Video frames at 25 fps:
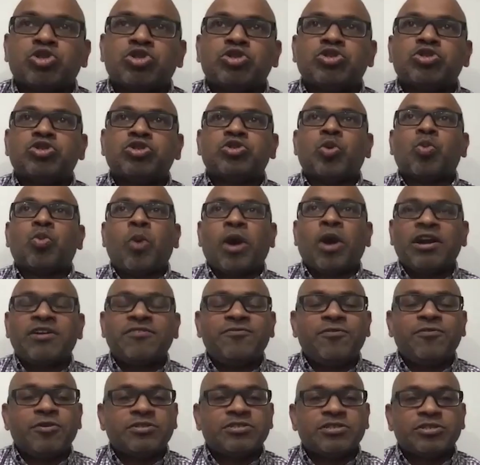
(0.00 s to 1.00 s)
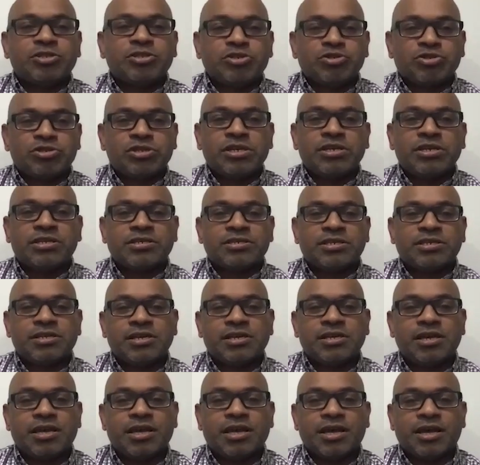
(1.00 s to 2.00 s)
the workforce in New Zealand
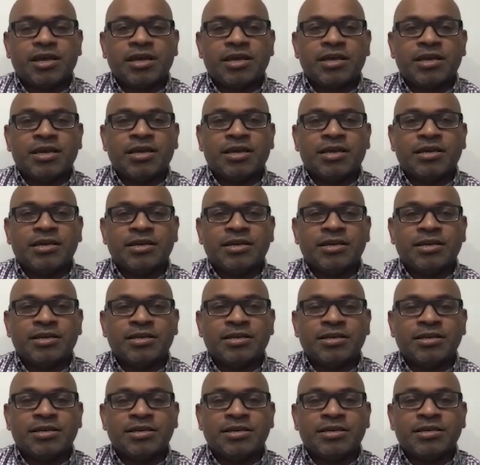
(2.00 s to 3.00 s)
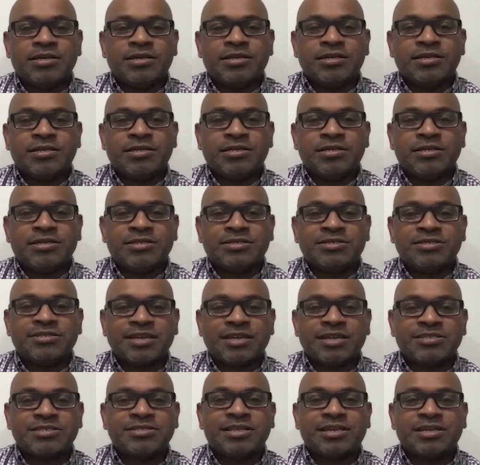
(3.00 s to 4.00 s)
is
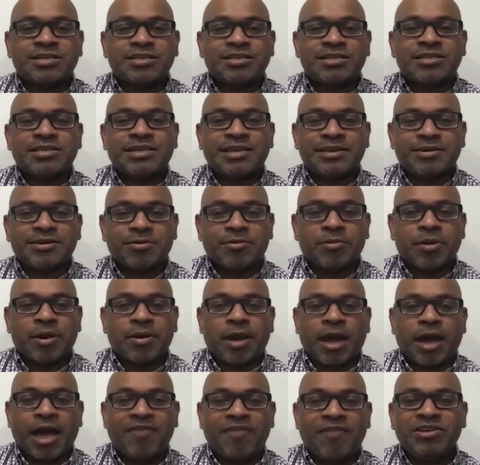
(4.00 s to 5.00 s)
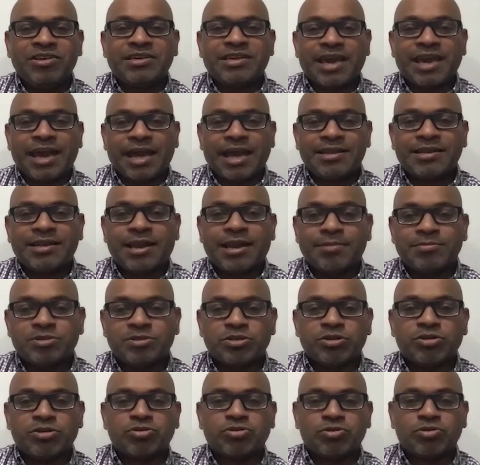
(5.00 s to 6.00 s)
such that having cath labs
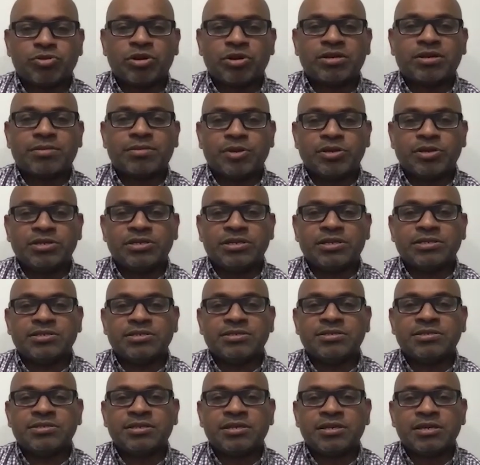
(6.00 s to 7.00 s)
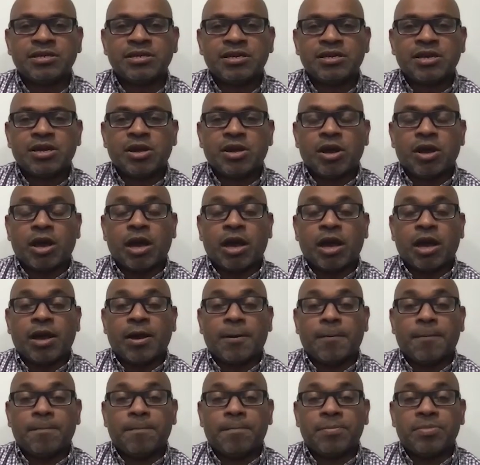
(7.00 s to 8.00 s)
in rural communities
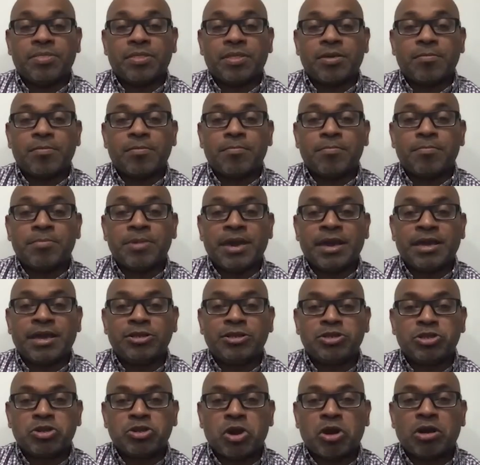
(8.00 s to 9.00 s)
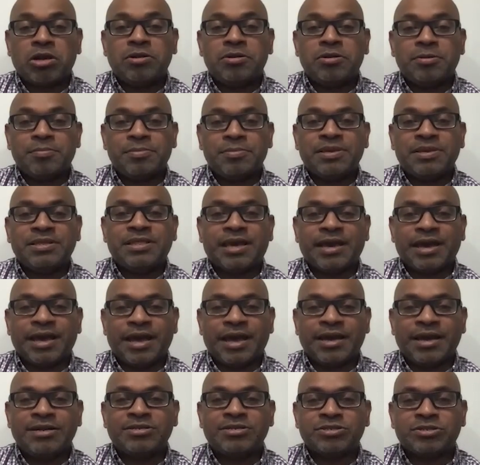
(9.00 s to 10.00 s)
may not be the
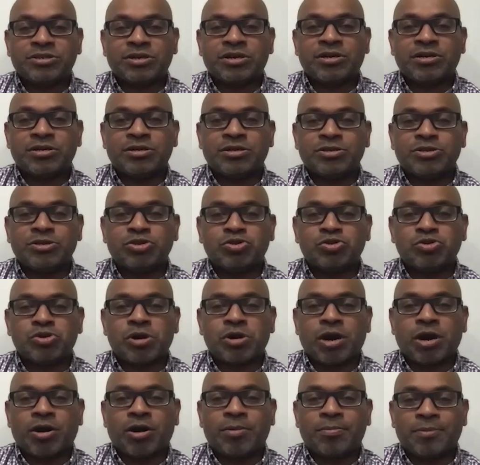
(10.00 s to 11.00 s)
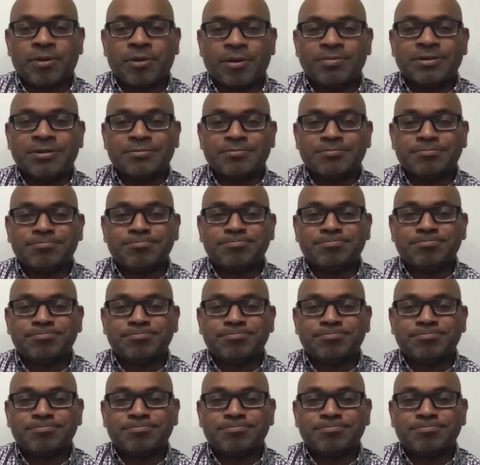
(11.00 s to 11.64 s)
answer to our problem.